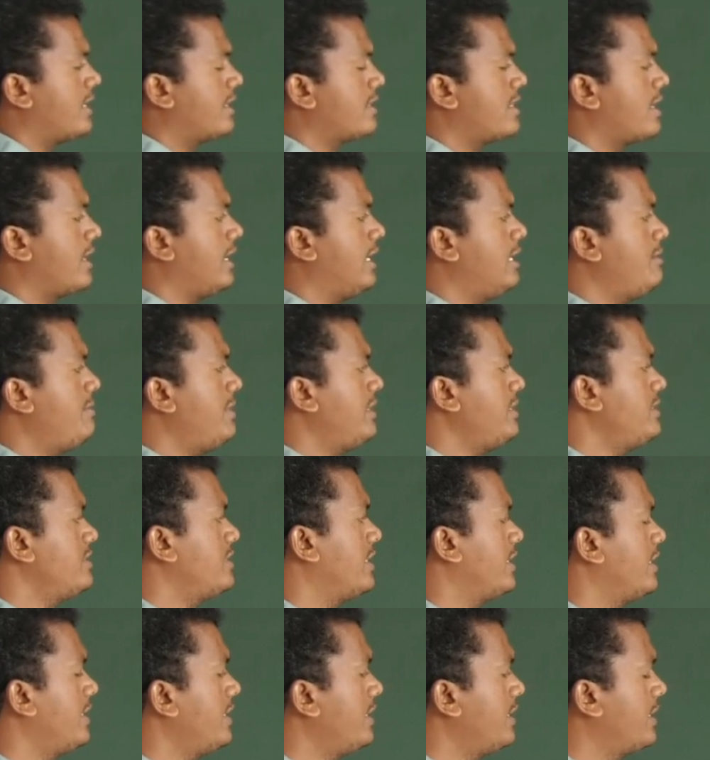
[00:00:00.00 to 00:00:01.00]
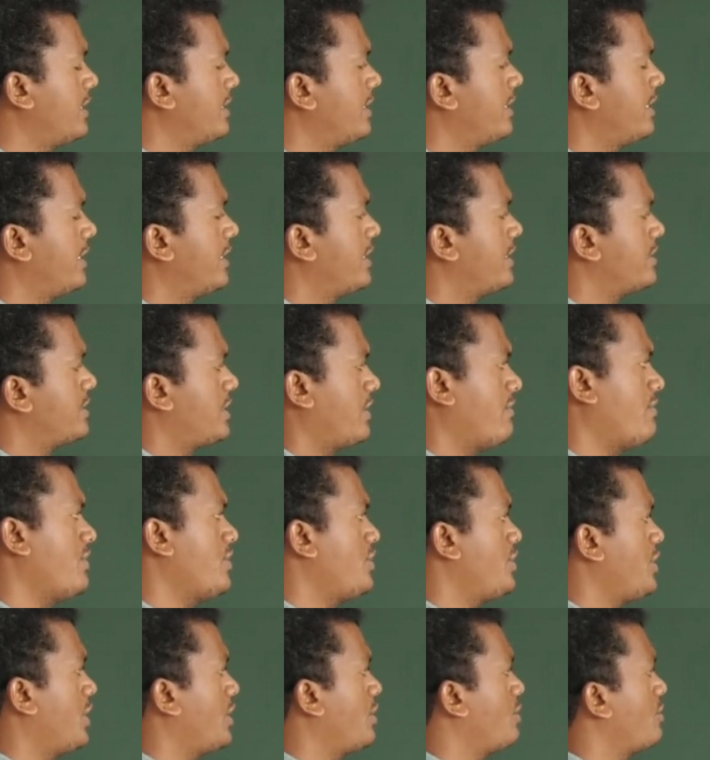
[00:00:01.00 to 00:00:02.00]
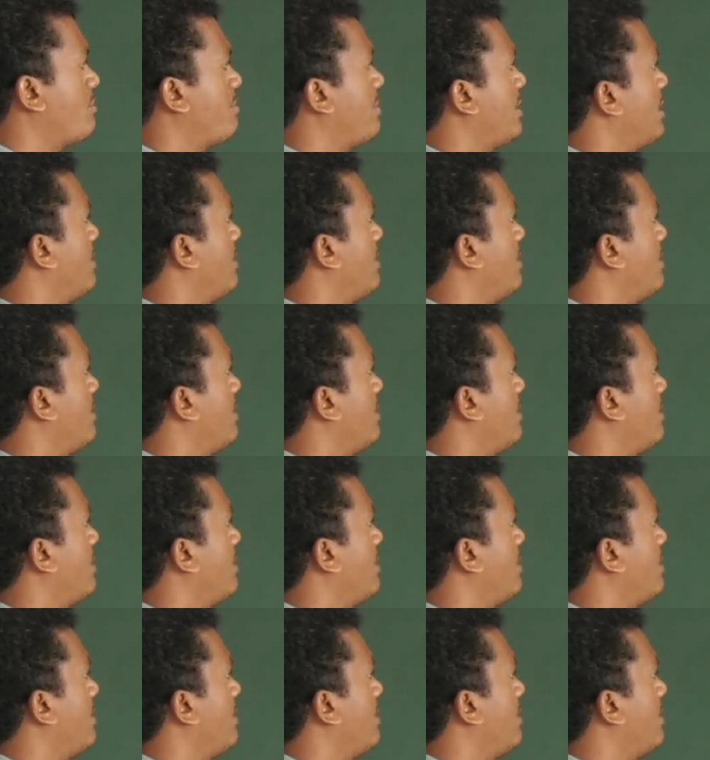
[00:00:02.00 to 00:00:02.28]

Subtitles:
are the elements in seventh A group